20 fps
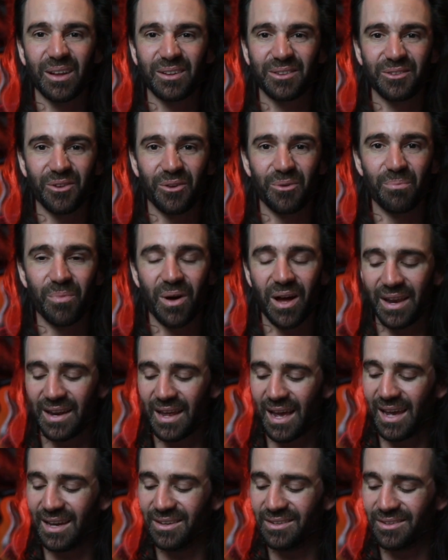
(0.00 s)
I sold mine
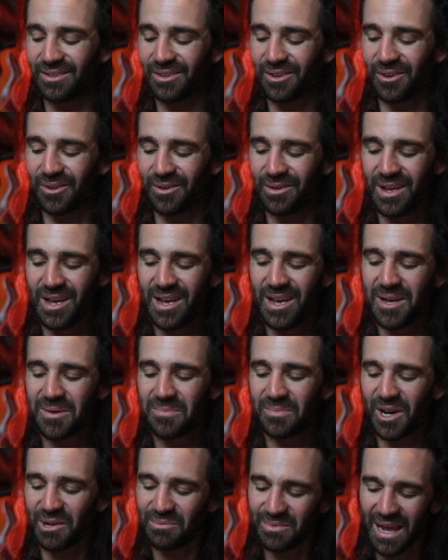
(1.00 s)
ages ago,
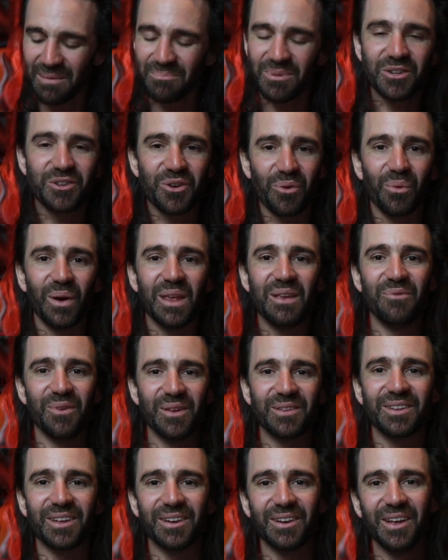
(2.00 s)
but I'm tempted to
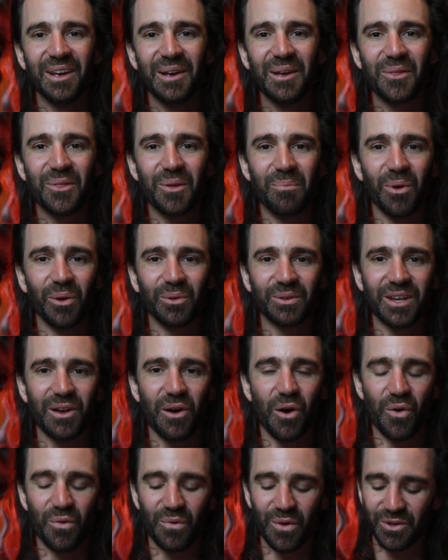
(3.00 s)
revisit the
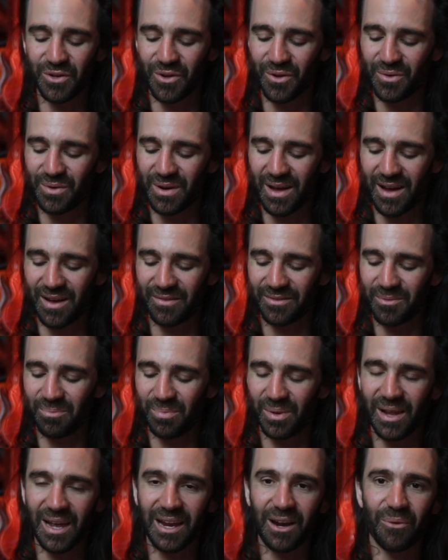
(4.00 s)
multi-overtone after
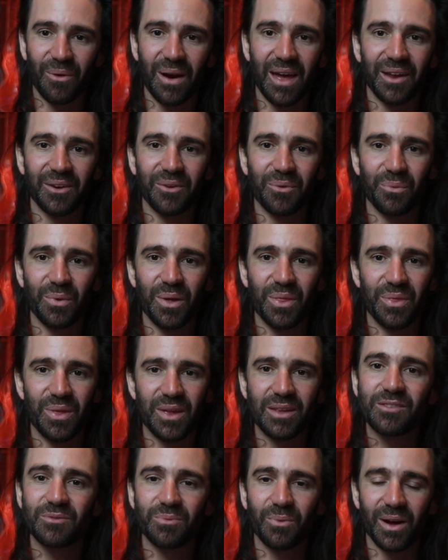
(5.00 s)
playing around with
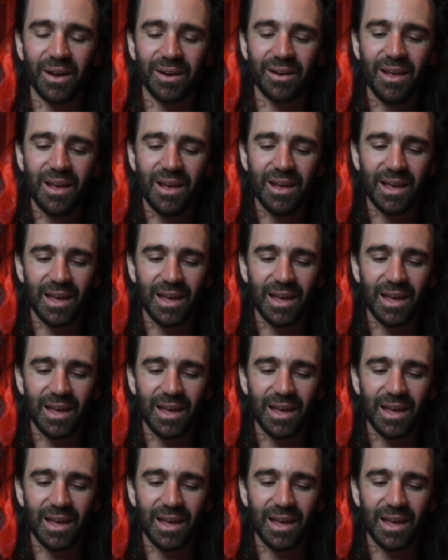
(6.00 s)
this one.